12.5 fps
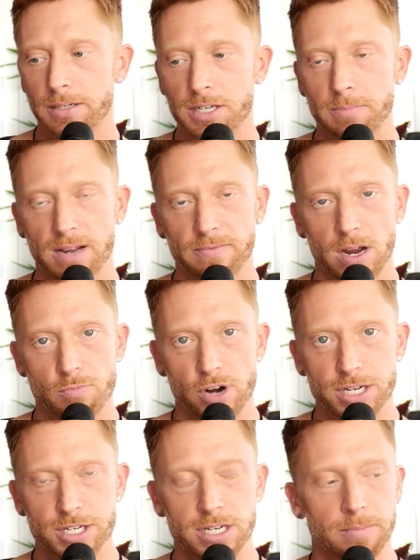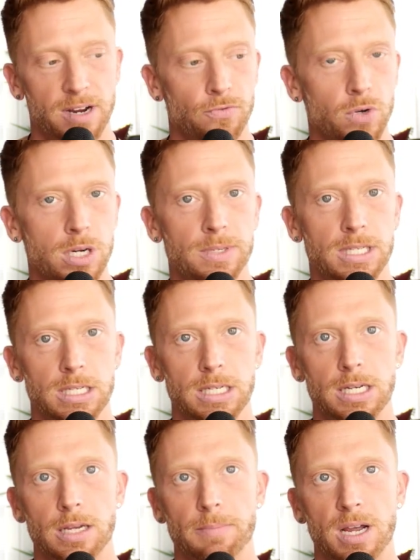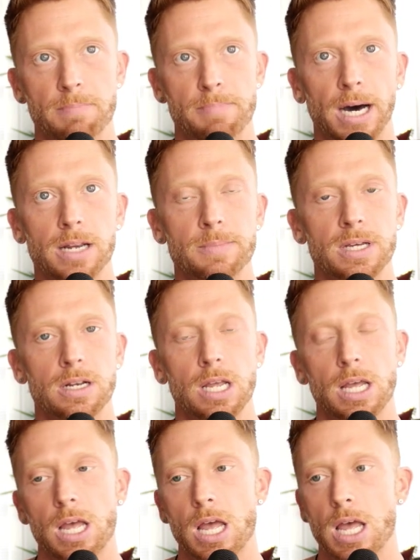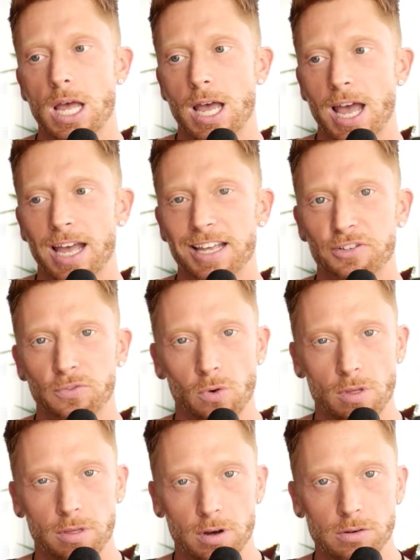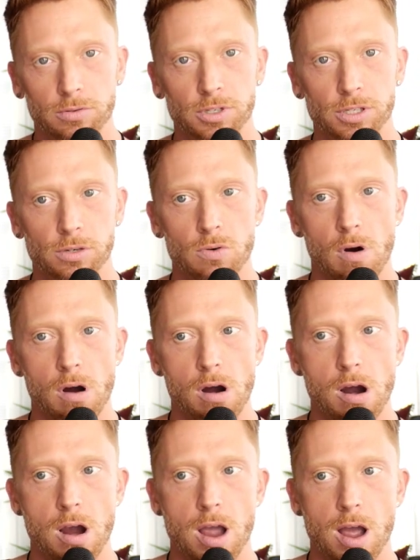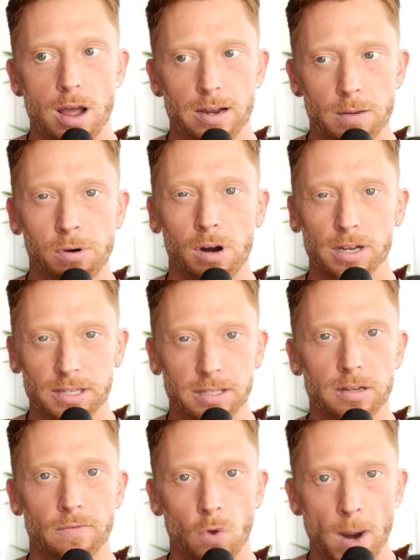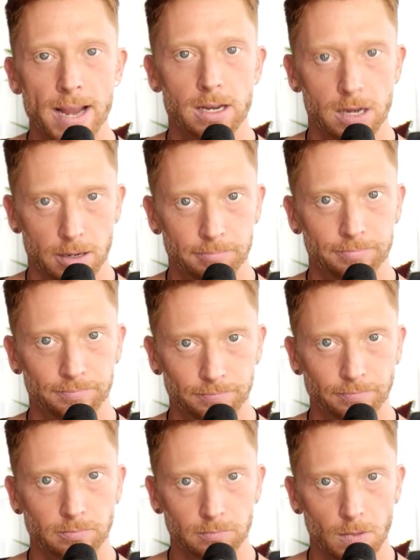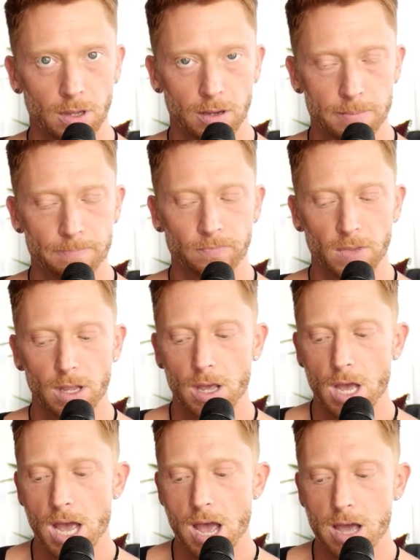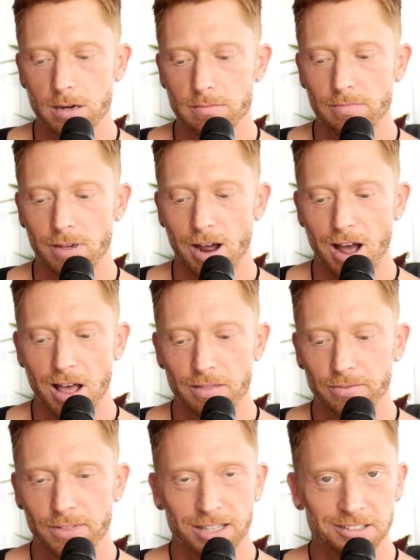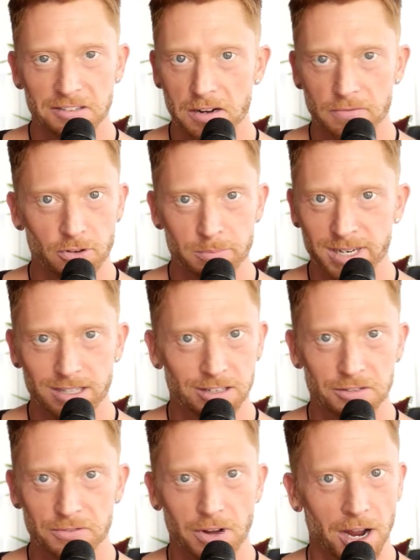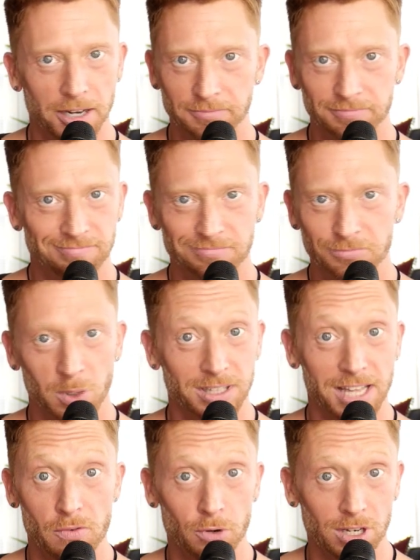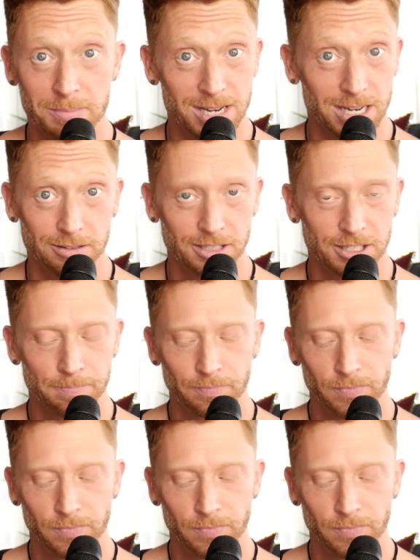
and my vibration and my frequency and my embodiment is for those who are in a process of awakening. Okay. And that's not for me to define what that really means.